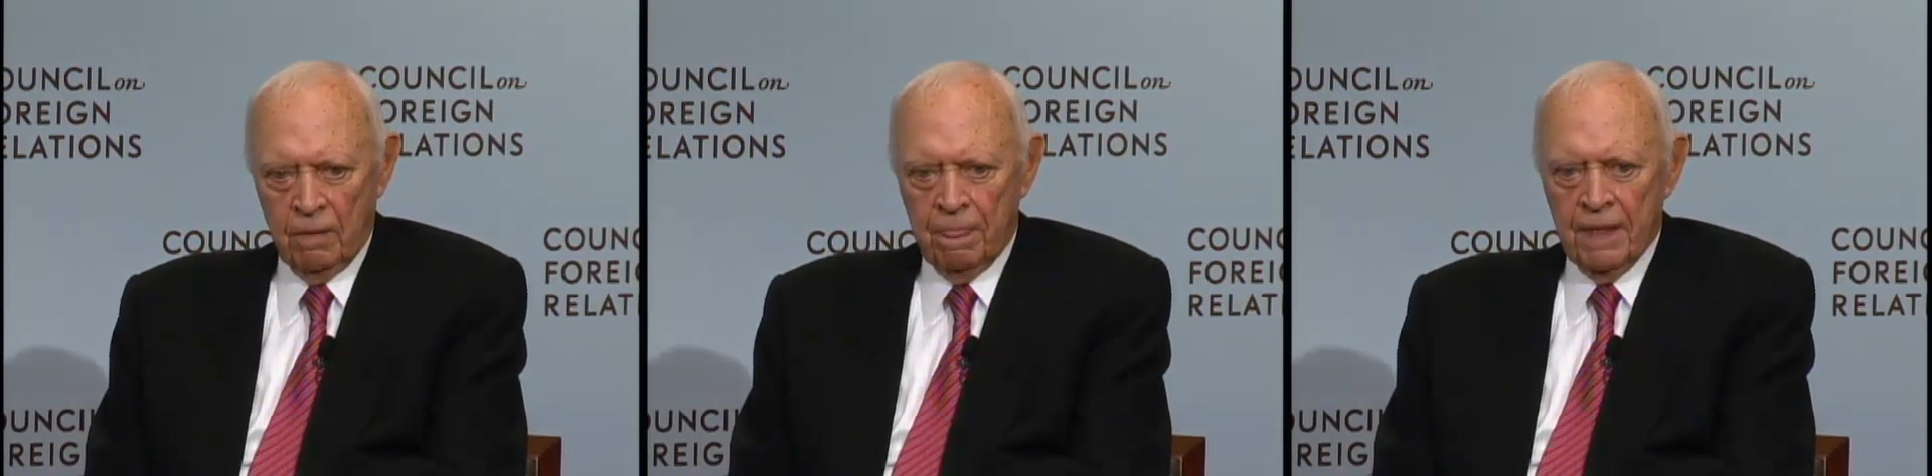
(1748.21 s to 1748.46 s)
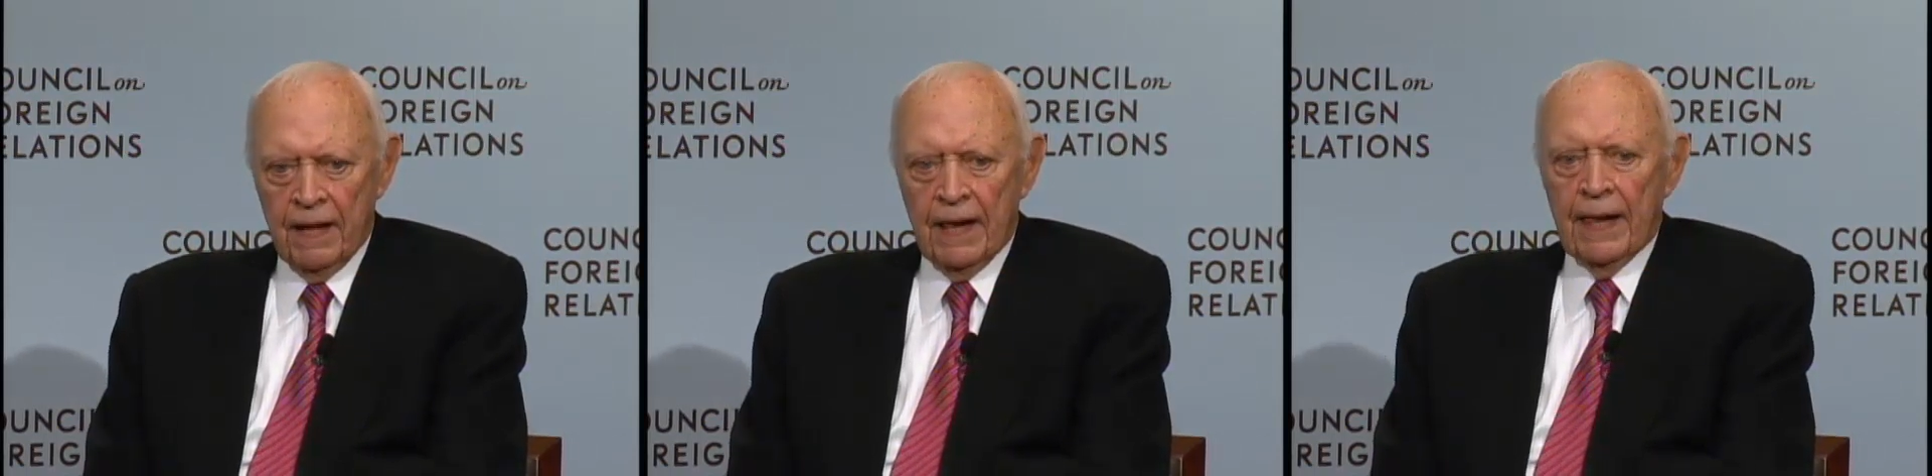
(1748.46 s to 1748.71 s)

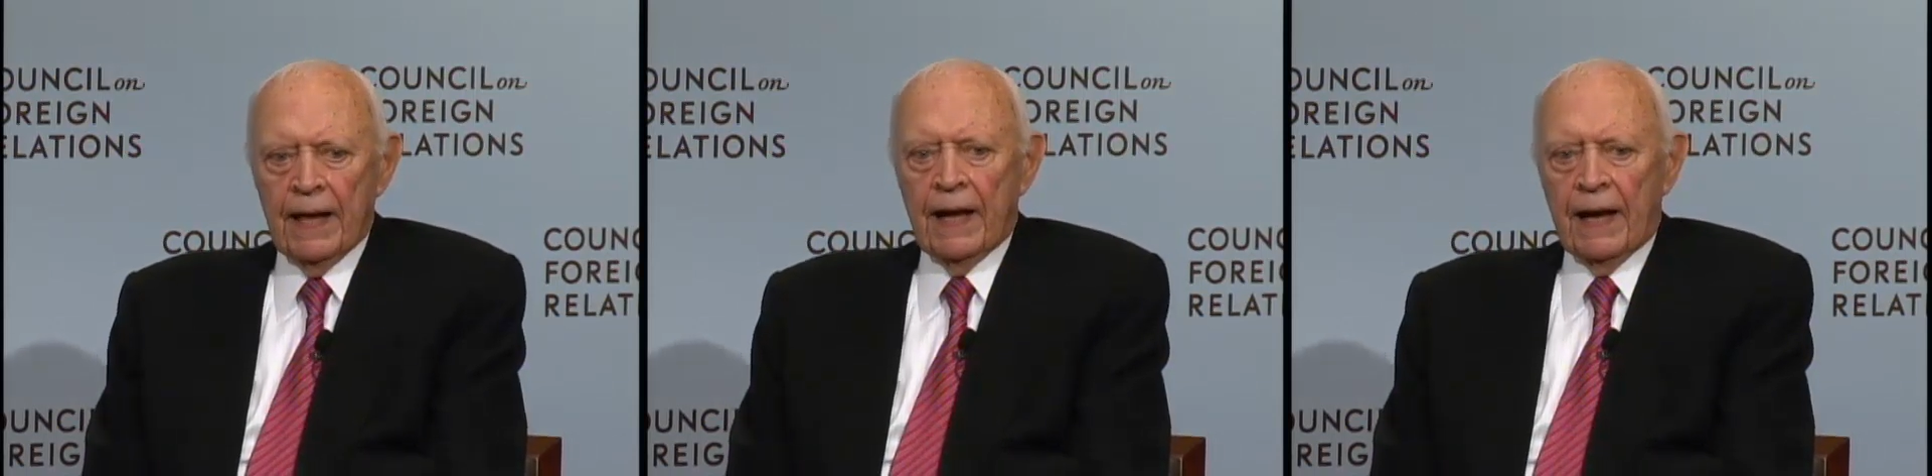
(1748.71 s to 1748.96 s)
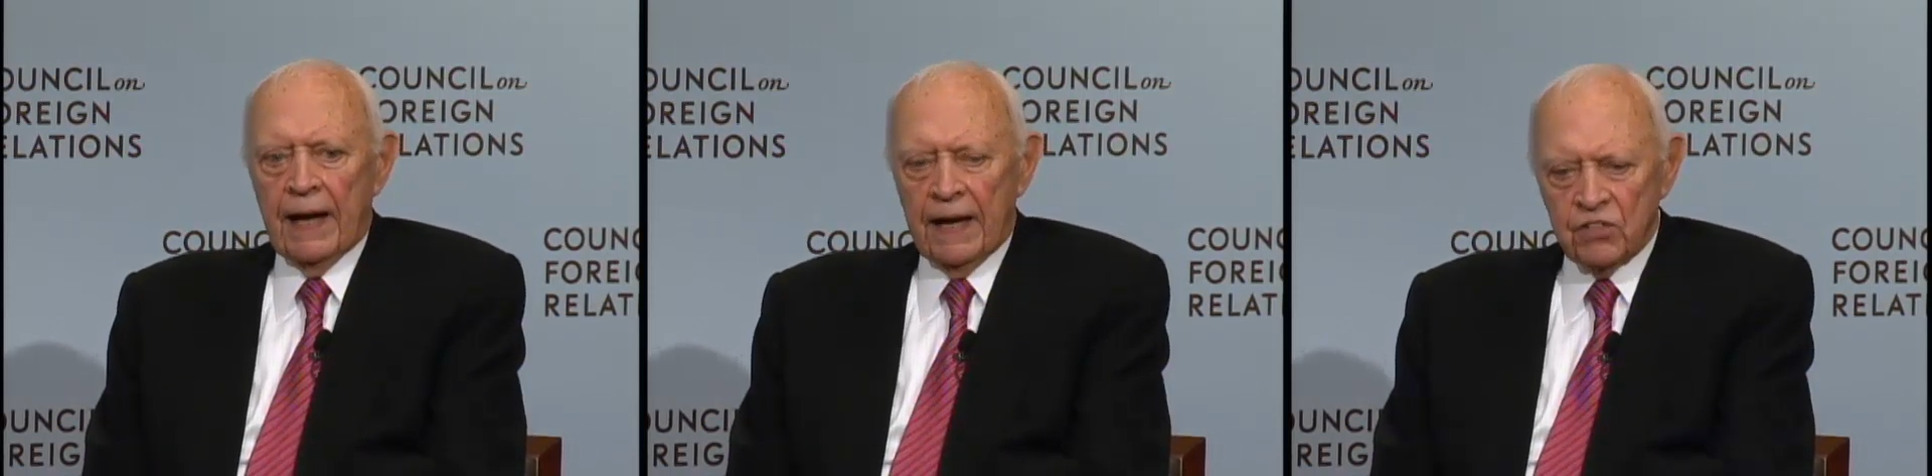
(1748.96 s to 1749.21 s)
Um,
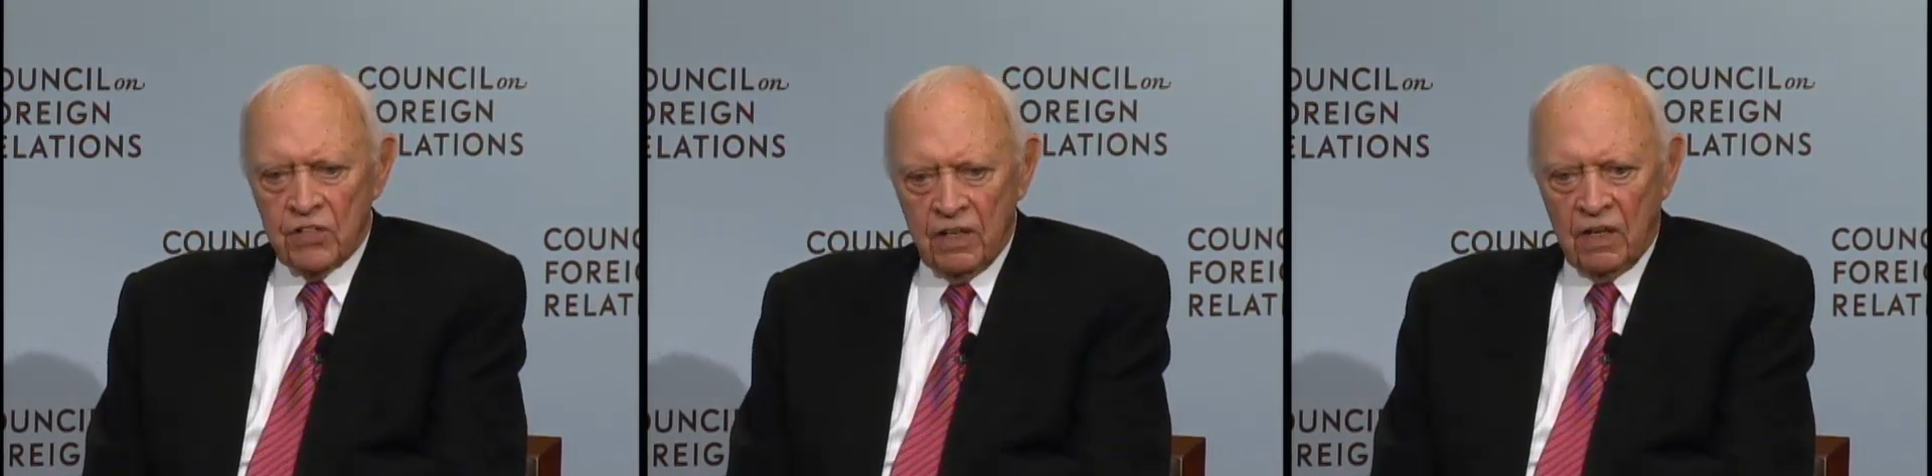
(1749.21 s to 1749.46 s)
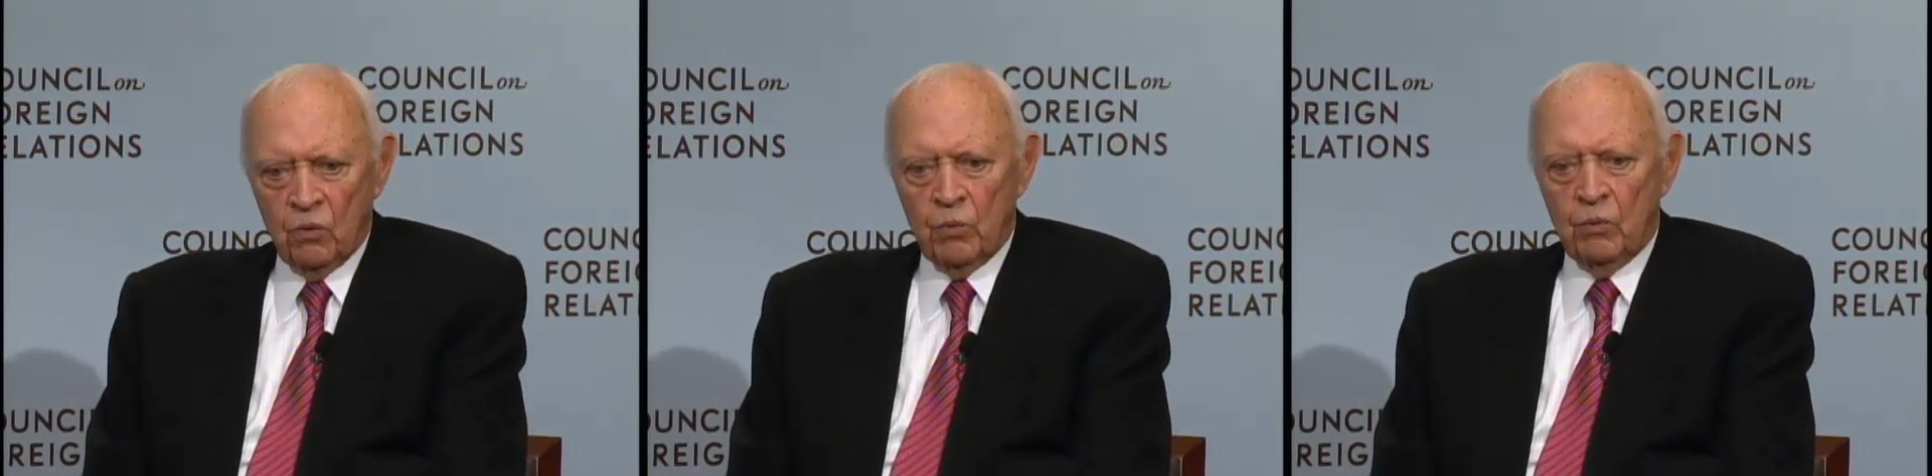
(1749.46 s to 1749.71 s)

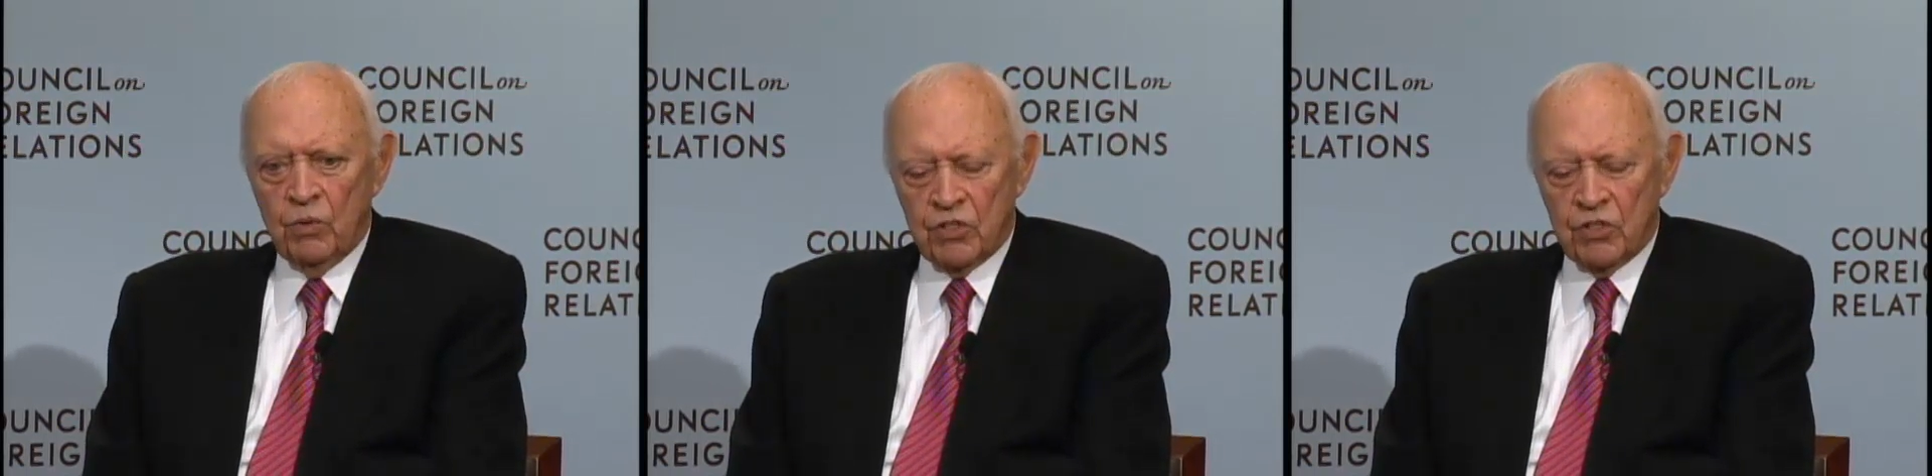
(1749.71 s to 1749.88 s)
Eisenhower